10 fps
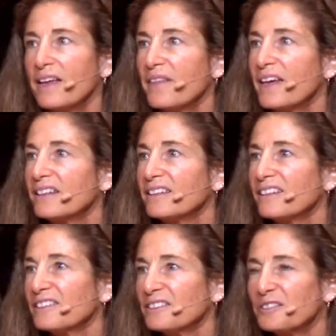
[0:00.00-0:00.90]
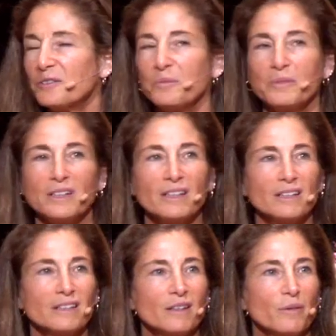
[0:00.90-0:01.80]
And that doesn't
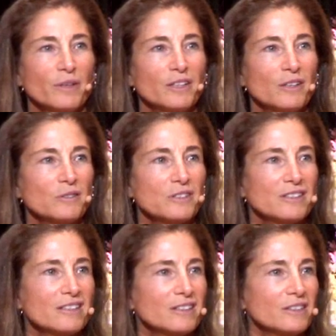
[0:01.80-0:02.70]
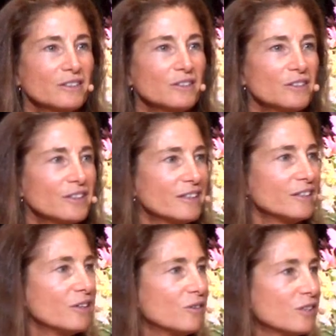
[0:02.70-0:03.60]
mean that we don't still look
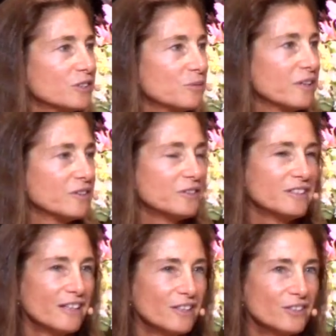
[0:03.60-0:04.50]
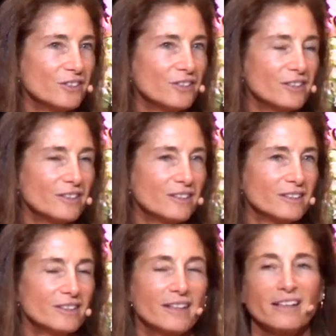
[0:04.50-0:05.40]
and notice when there's danger.
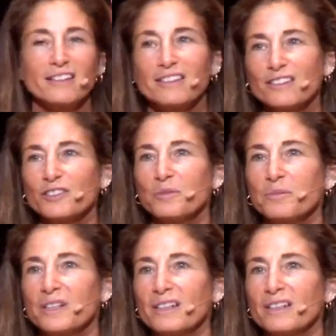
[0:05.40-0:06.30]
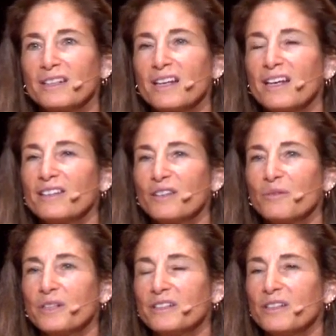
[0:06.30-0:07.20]
And it doesn't mean
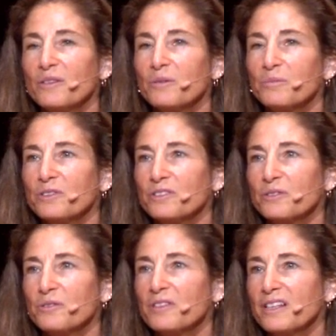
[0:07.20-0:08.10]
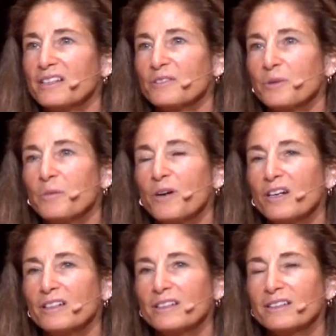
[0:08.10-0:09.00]
that we don't pursue things we
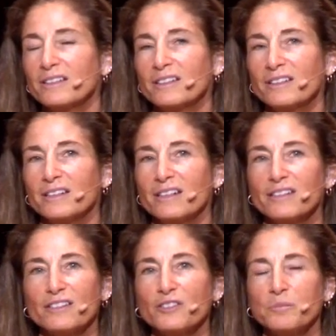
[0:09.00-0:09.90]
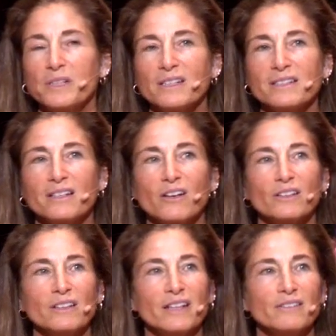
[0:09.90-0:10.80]
want. It just means that
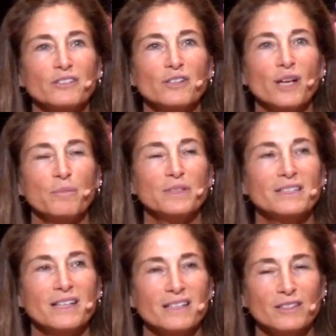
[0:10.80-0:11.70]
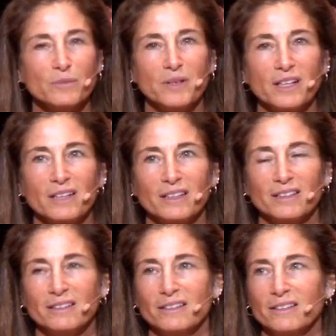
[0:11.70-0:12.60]
our lives are not possessed by
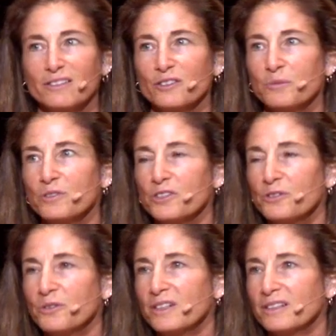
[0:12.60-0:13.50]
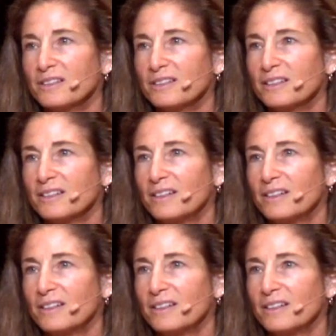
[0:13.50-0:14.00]
it. There's more choice.